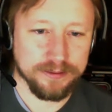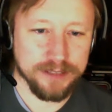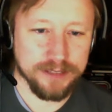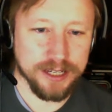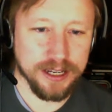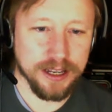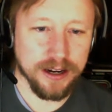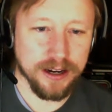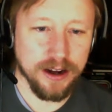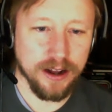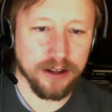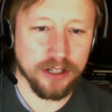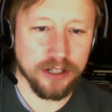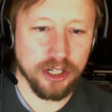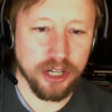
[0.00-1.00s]
get it all
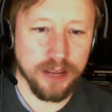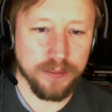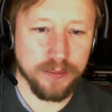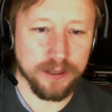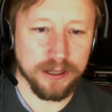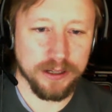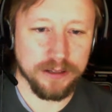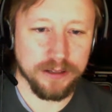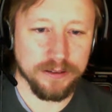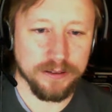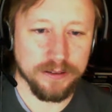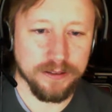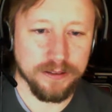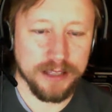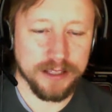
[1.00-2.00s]
into shape, and
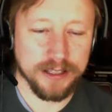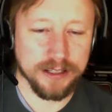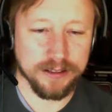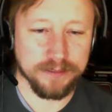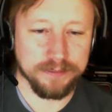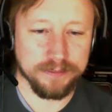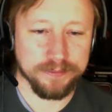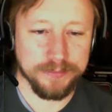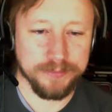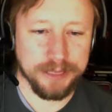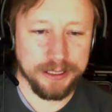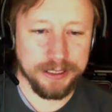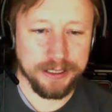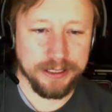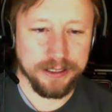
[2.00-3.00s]
that's
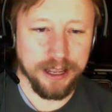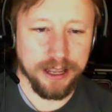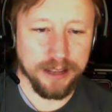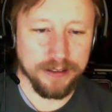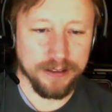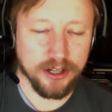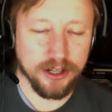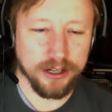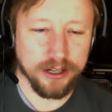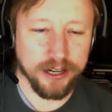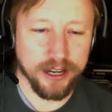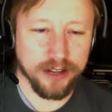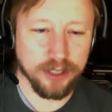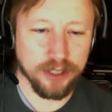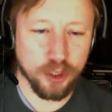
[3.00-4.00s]
called an
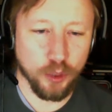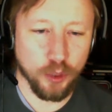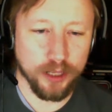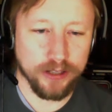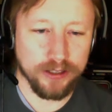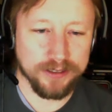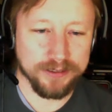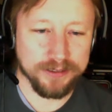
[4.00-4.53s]
English wheel.